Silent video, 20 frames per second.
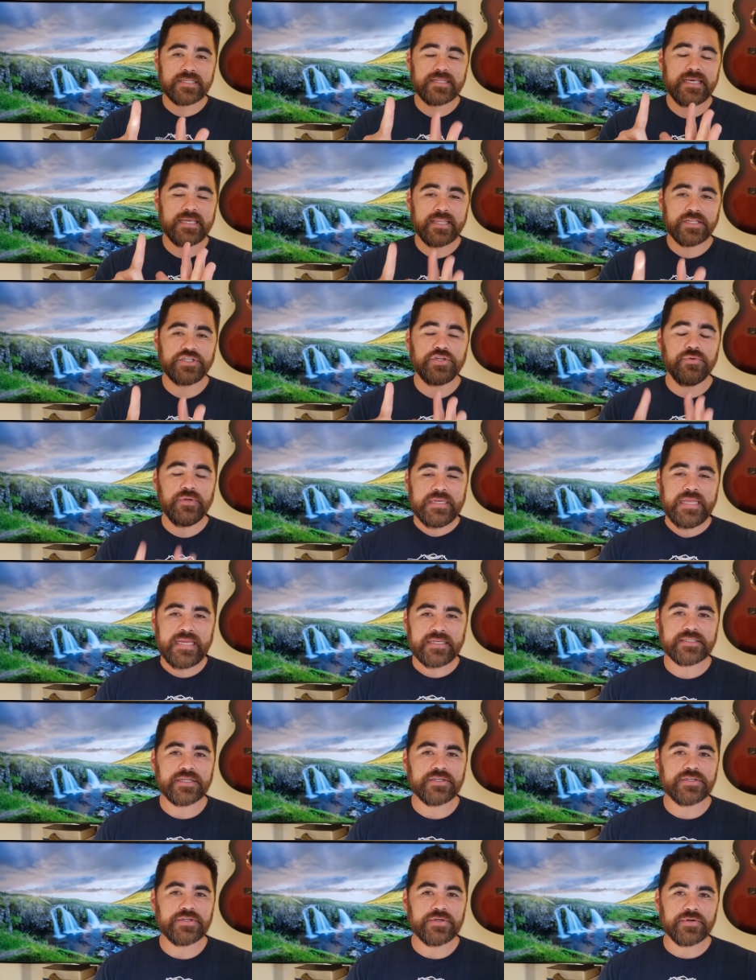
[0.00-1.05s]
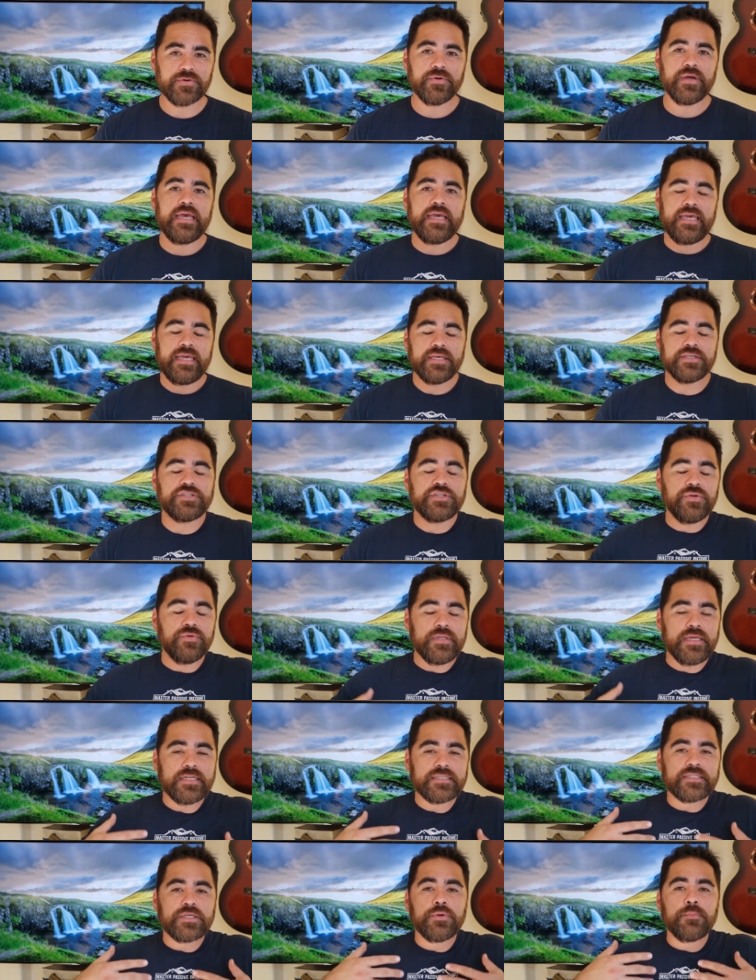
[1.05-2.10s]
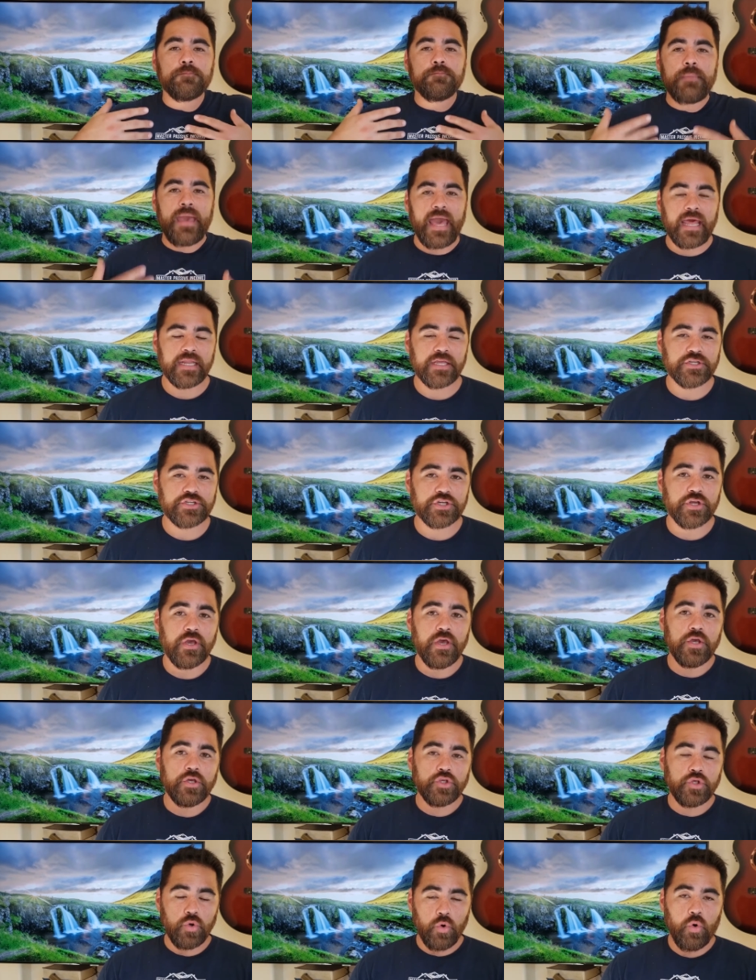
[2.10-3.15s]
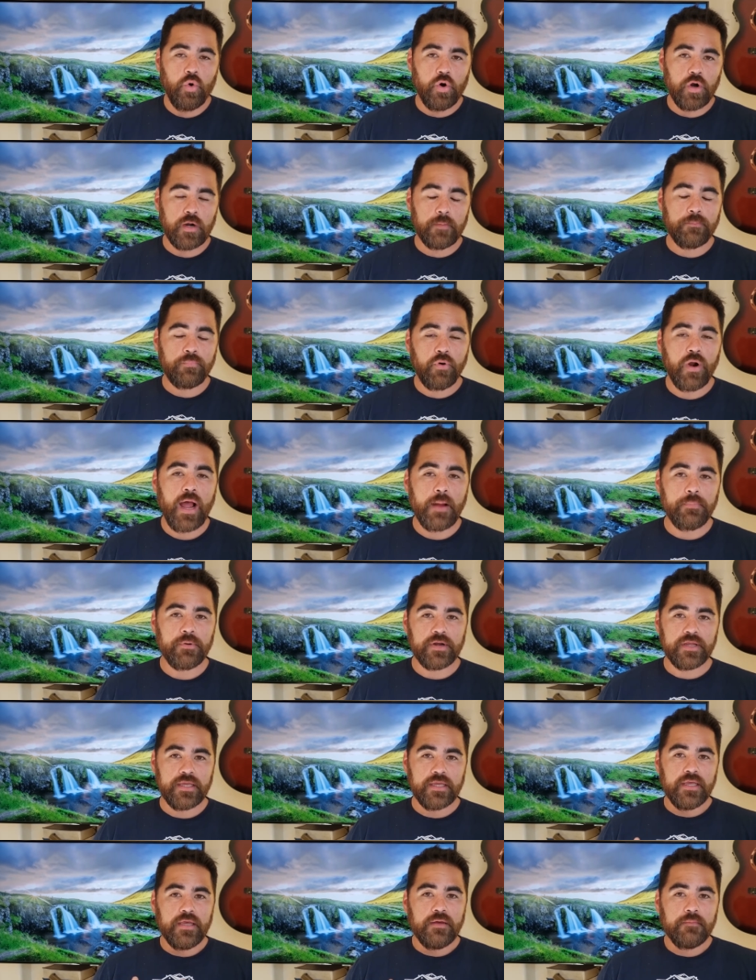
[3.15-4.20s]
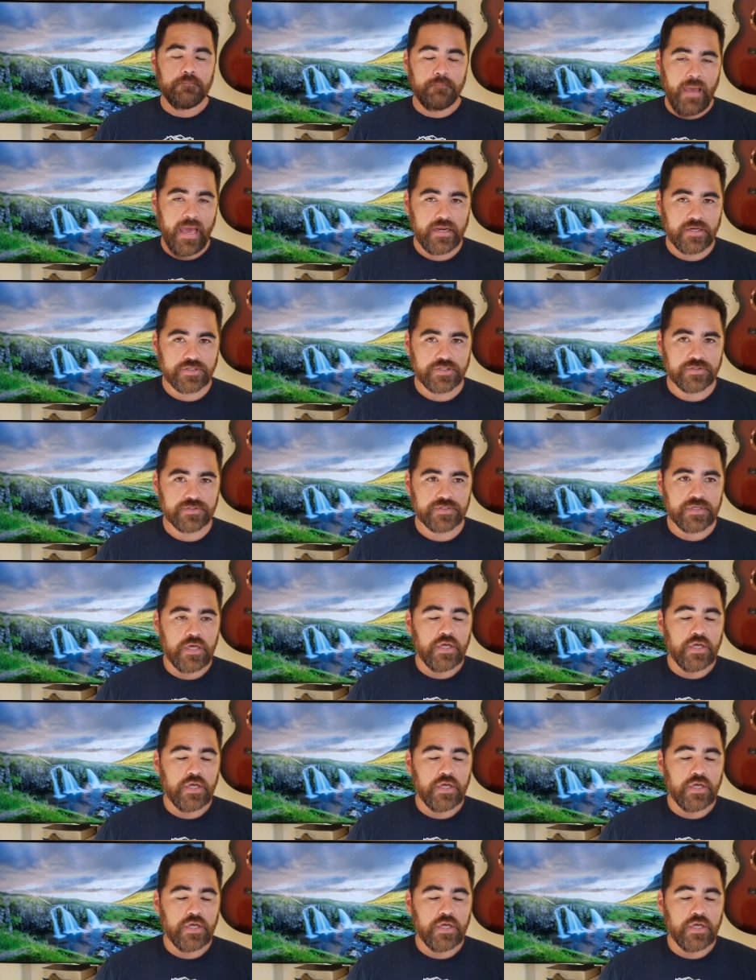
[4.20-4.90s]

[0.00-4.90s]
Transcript: thing that you need to do is you need to manage your property managers.